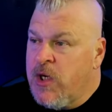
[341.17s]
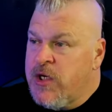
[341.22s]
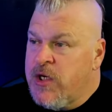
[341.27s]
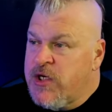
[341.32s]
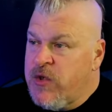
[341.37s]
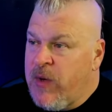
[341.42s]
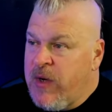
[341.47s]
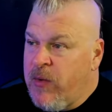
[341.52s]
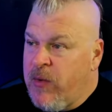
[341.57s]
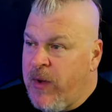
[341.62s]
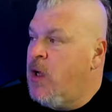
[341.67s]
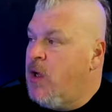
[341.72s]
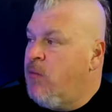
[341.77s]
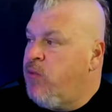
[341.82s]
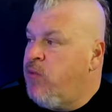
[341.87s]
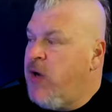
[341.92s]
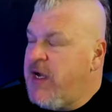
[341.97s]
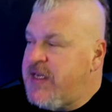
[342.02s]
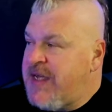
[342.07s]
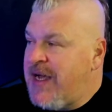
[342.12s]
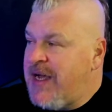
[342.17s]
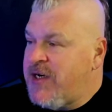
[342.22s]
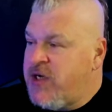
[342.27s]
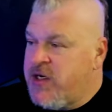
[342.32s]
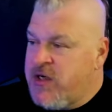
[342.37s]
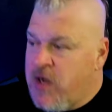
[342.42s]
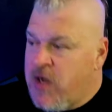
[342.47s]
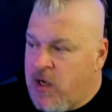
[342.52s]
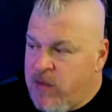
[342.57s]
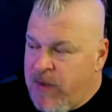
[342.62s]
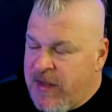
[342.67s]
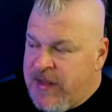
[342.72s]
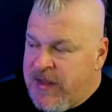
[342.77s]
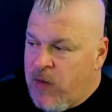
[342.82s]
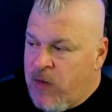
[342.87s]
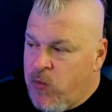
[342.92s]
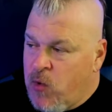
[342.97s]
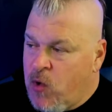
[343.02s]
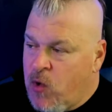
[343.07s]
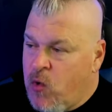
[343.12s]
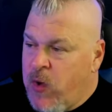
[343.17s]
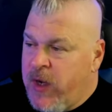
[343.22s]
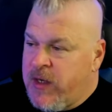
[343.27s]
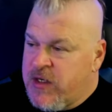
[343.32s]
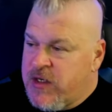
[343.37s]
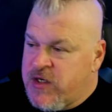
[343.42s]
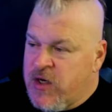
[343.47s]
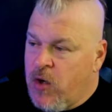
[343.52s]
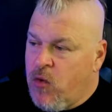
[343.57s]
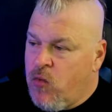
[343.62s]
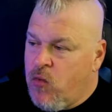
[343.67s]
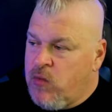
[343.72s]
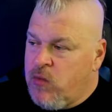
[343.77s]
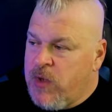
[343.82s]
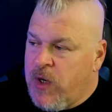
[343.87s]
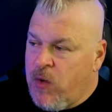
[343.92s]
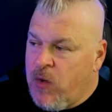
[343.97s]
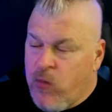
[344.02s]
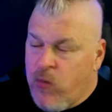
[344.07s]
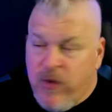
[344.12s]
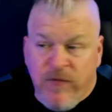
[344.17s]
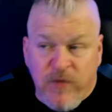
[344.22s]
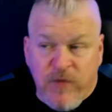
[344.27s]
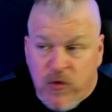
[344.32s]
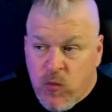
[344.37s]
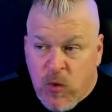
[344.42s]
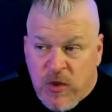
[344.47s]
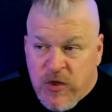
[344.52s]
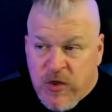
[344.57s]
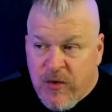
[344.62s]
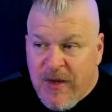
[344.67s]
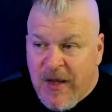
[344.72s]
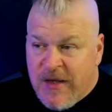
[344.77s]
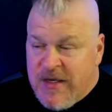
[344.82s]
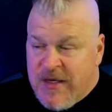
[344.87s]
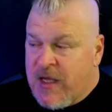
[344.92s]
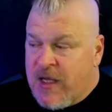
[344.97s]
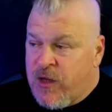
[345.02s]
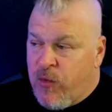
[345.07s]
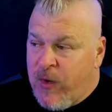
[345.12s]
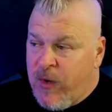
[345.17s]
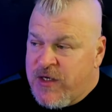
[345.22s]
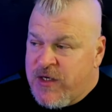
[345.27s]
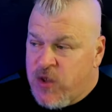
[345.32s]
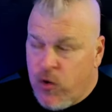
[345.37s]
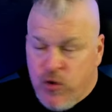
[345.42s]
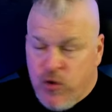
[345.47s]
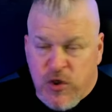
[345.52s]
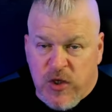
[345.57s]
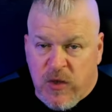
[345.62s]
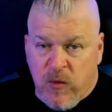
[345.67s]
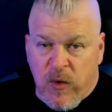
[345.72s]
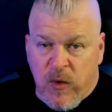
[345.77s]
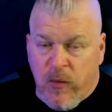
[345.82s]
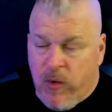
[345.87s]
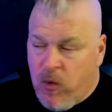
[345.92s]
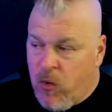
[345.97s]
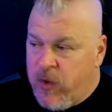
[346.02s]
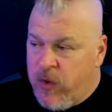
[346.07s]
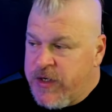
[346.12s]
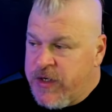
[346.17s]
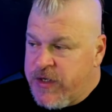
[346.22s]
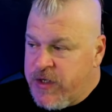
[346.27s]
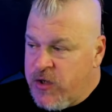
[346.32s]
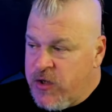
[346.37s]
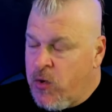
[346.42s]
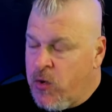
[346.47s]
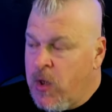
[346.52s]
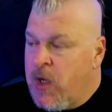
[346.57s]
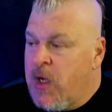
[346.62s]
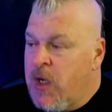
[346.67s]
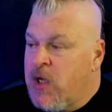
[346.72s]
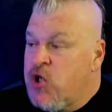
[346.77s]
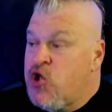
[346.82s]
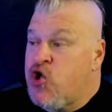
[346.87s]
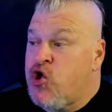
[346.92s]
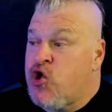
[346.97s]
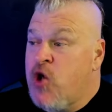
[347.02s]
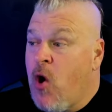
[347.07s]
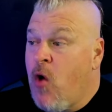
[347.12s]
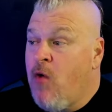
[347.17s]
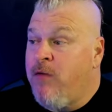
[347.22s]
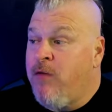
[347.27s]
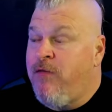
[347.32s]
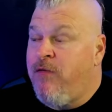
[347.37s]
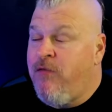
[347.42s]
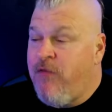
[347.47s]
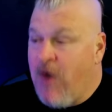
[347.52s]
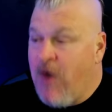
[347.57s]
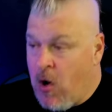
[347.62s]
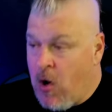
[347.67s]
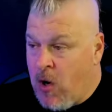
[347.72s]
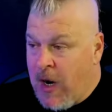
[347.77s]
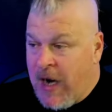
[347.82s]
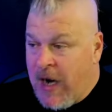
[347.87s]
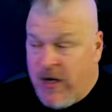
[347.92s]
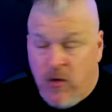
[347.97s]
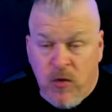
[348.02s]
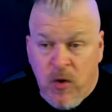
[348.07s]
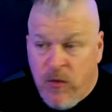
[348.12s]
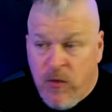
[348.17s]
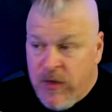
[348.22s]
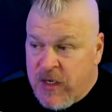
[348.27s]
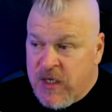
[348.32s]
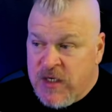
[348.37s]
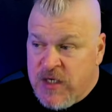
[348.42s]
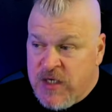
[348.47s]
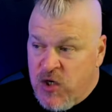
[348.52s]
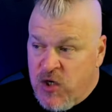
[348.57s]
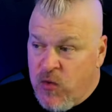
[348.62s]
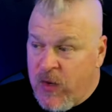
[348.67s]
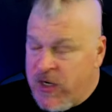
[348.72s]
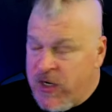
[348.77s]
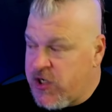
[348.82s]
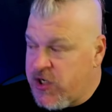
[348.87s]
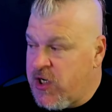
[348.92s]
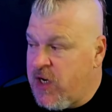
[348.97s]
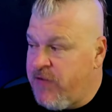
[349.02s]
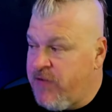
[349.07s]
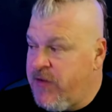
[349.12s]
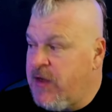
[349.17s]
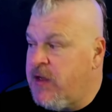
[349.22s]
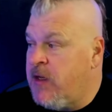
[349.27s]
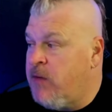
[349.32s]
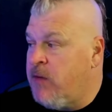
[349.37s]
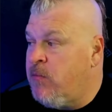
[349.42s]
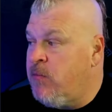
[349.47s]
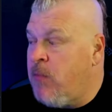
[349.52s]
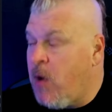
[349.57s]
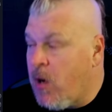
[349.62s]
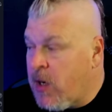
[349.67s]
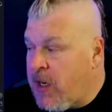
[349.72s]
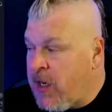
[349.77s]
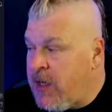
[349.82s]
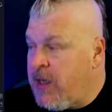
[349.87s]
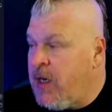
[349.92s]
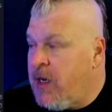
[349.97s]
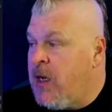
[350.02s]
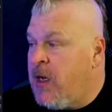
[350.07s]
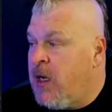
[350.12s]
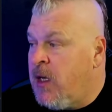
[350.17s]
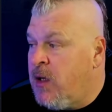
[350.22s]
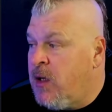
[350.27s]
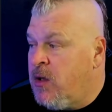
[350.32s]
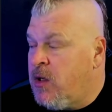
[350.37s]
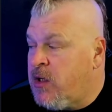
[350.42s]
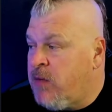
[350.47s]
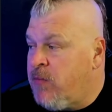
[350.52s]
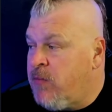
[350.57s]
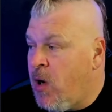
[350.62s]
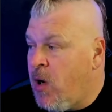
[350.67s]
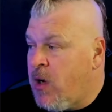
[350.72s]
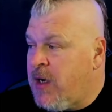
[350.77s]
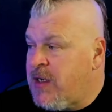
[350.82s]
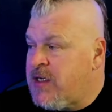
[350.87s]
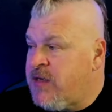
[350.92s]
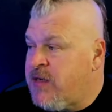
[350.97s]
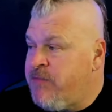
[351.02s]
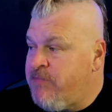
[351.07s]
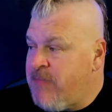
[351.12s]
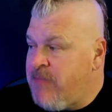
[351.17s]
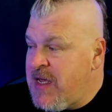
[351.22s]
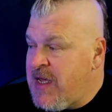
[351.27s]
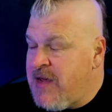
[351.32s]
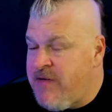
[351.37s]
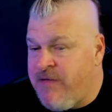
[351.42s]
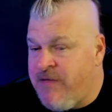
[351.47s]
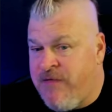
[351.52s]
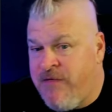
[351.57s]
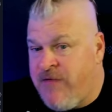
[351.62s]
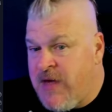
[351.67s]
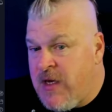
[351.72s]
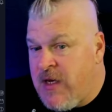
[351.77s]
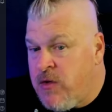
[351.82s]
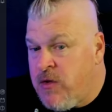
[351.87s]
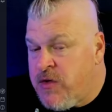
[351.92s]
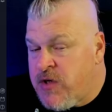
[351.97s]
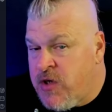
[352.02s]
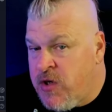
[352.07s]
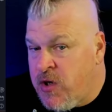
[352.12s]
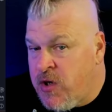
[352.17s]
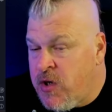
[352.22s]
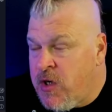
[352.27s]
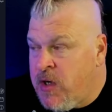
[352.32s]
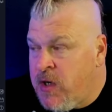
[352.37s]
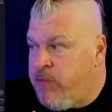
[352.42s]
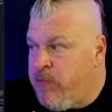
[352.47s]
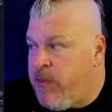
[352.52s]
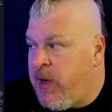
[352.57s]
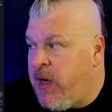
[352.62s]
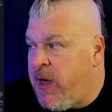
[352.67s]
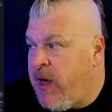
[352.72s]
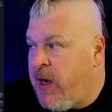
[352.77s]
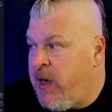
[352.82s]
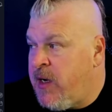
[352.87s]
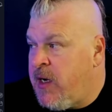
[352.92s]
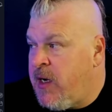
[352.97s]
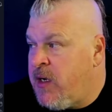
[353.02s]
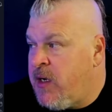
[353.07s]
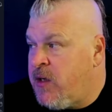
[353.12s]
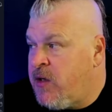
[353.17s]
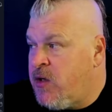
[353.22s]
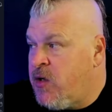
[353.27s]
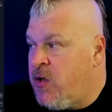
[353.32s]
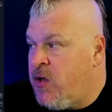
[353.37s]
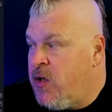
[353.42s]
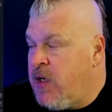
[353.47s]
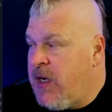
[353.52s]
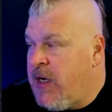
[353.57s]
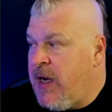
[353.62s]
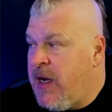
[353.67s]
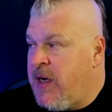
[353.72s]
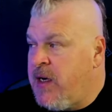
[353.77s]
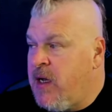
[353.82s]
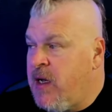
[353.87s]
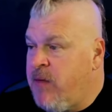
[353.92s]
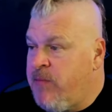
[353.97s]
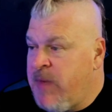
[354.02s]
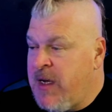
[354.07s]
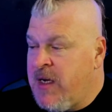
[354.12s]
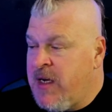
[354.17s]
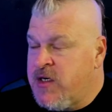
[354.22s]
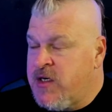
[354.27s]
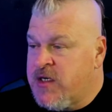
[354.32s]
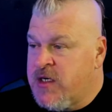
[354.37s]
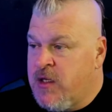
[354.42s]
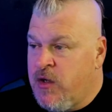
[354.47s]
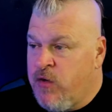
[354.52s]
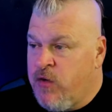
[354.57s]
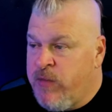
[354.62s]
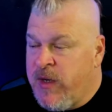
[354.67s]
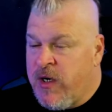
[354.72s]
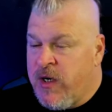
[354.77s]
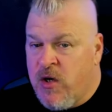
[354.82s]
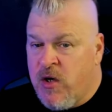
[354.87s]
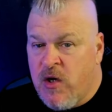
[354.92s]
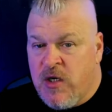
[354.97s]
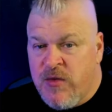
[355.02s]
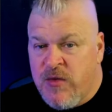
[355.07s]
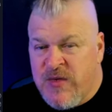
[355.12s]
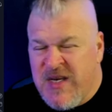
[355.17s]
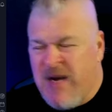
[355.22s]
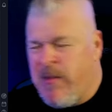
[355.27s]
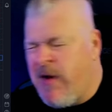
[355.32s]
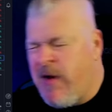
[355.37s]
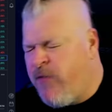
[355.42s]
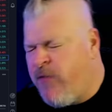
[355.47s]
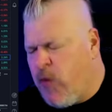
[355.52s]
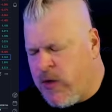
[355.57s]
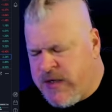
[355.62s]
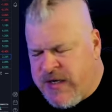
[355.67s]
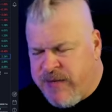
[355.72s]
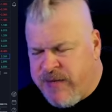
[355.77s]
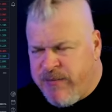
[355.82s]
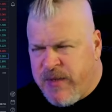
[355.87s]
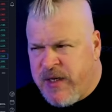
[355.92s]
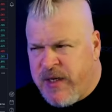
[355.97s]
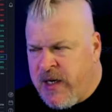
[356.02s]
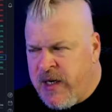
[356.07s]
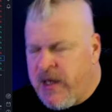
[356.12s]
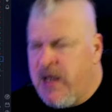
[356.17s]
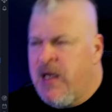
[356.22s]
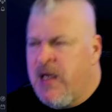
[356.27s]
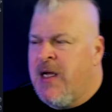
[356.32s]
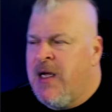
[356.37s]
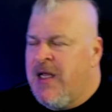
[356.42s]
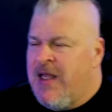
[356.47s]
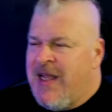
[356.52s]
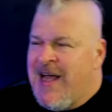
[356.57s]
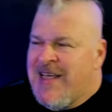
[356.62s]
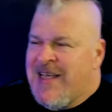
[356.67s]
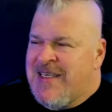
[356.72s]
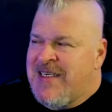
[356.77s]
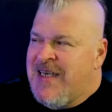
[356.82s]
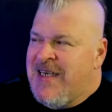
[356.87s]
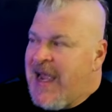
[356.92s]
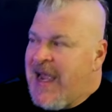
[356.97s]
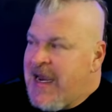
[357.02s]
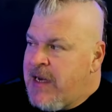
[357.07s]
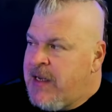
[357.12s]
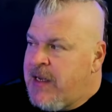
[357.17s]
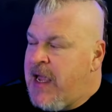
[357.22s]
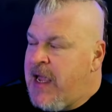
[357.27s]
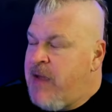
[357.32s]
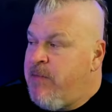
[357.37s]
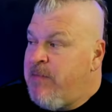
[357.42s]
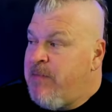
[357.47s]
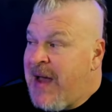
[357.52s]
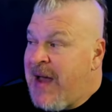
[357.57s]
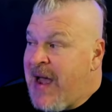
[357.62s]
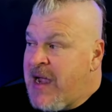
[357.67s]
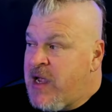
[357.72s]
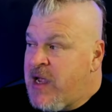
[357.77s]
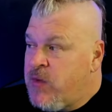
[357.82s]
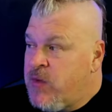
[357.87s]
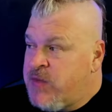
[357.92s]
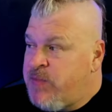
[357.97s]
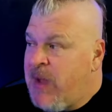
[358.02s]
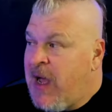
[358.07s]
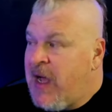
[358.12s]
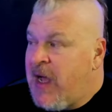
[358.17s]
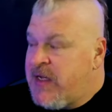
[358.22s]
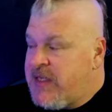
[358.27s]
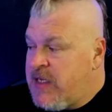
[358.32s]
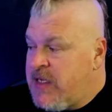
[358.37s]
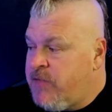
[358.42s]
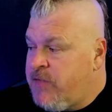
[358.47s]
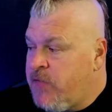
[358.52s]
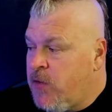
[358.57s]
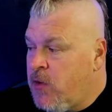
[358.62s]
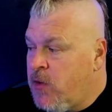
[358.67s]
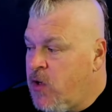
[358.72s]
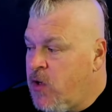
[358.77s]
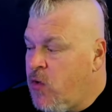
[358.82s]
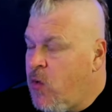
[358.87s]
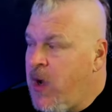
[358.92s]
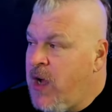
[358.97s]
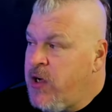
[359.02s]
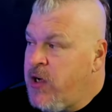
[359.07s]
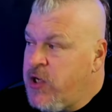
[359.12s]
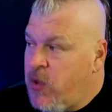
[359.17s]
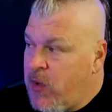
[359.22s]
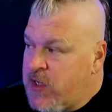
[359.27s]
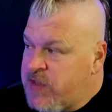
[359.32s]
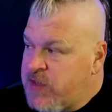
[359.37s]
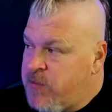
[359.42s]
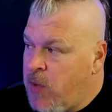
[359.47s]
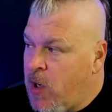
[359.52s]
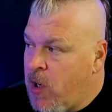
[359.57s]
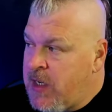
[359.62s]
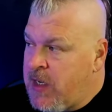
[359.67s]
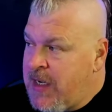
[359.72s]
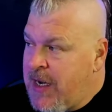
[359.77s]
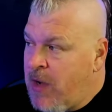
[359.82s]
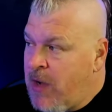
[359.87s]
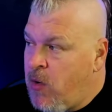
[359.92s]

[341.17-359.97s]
So anyway, price action, let's talk about that real quick. So, you know, we've, we're doing exactly what I told you that we were going to do so far. I don't know the continuation of it. The market, look, the market to me feels good, but it could end up being just a little bit cooked. It was down about fourteen billion last night, came back. It was positive for a little while. U S market now